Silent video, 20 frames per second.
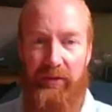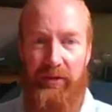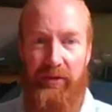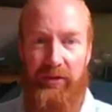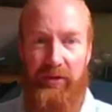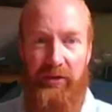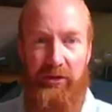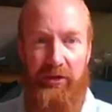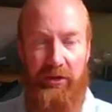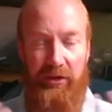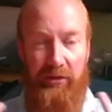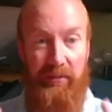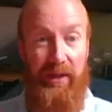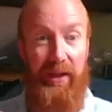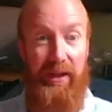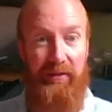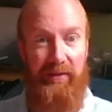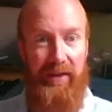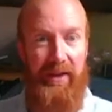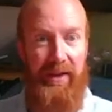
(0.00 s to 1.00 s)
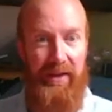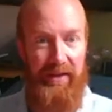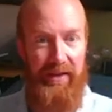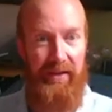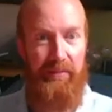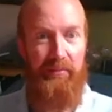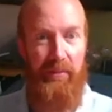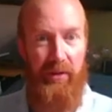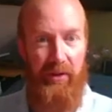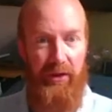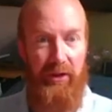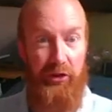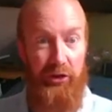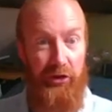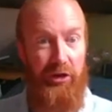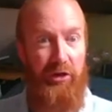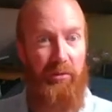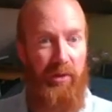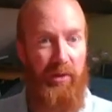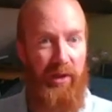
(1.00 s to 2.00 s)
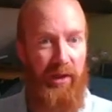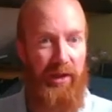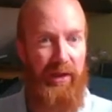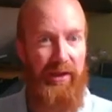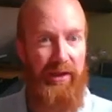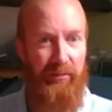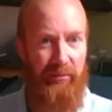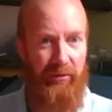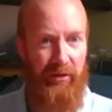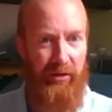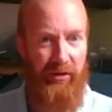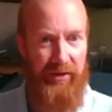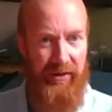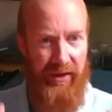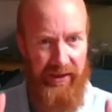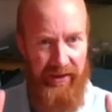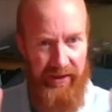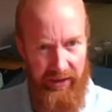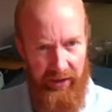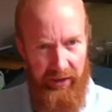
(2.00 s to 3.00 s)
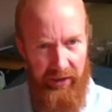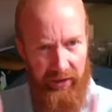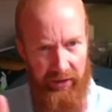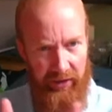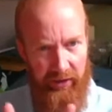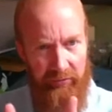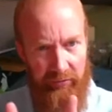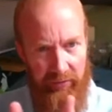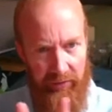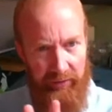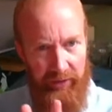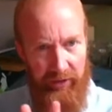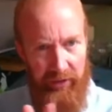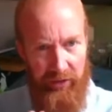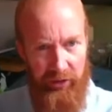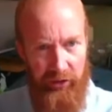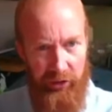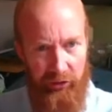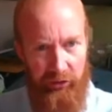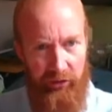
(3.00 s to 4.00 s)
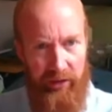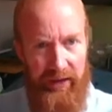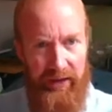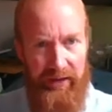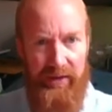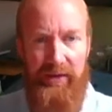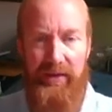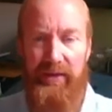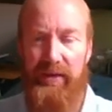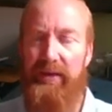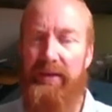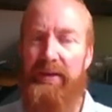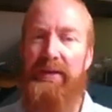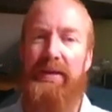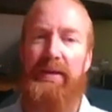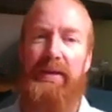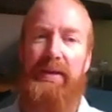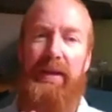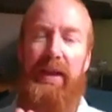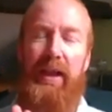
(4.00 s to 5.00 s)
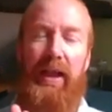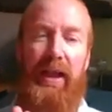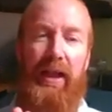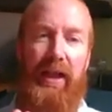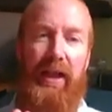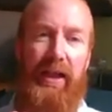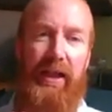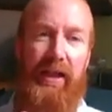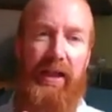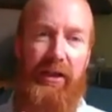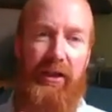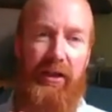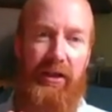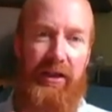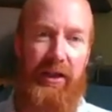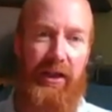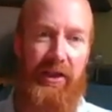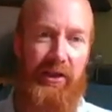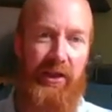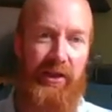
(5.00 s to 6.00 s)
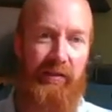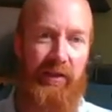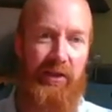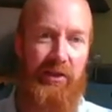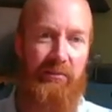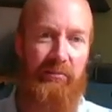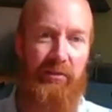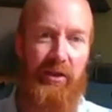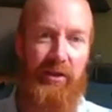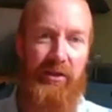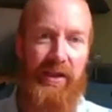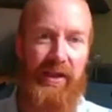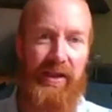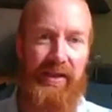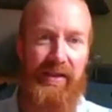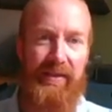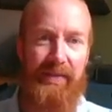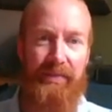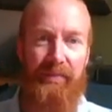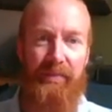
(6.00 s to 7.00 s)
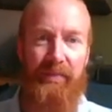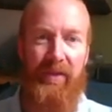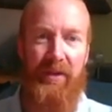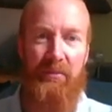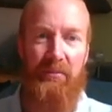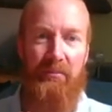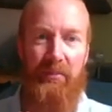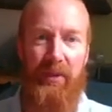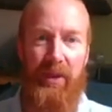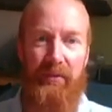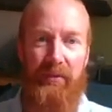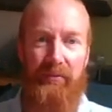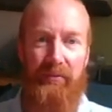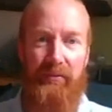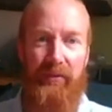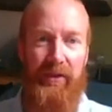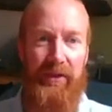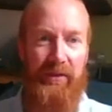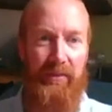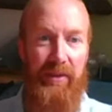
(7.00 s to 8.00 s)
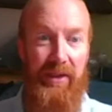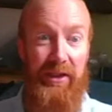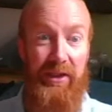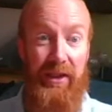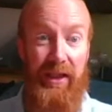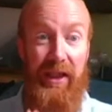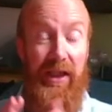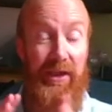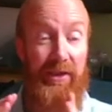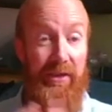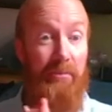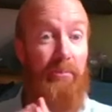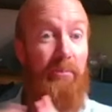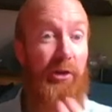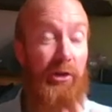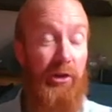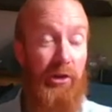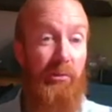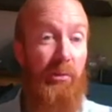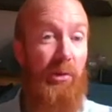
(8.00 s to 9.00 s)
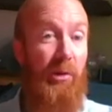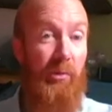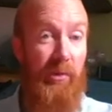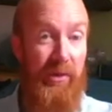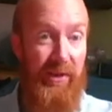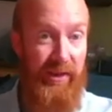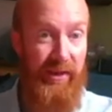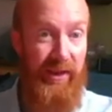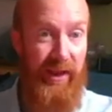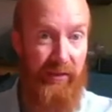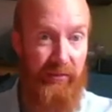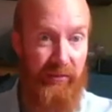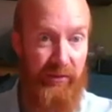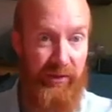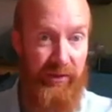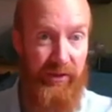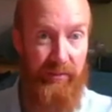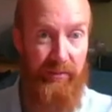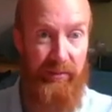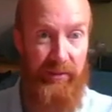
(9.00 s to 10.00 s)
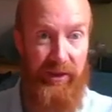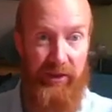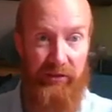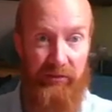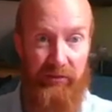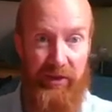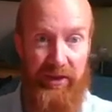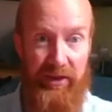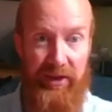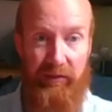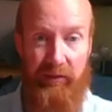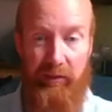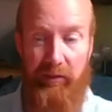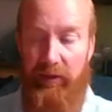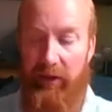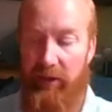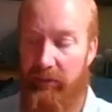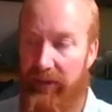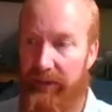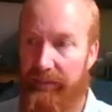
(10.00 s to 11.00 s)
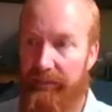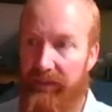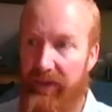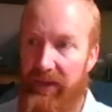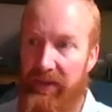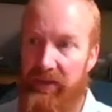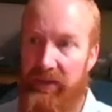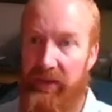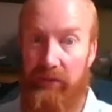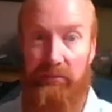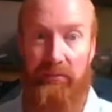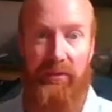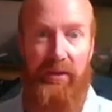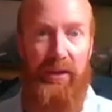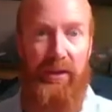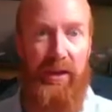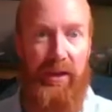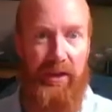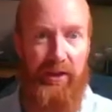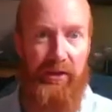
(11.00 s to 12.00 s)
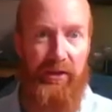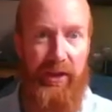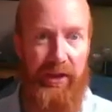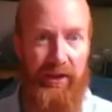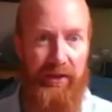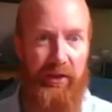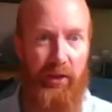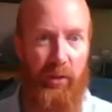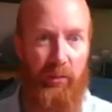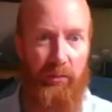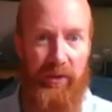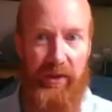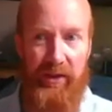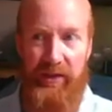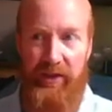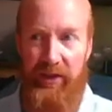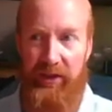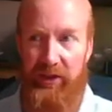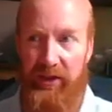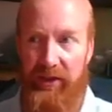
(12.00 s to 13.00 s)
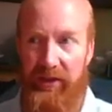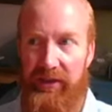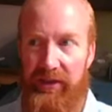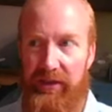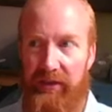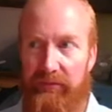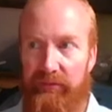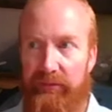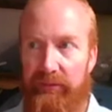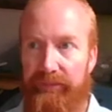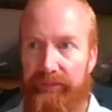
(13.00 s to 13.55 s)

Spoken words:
too many of these in mind too early in the process, it kind of rather constrains the idea generation process. But fundamentally, at some point, you will always encounter some of these criteria anyway. So let's get on with the session itself.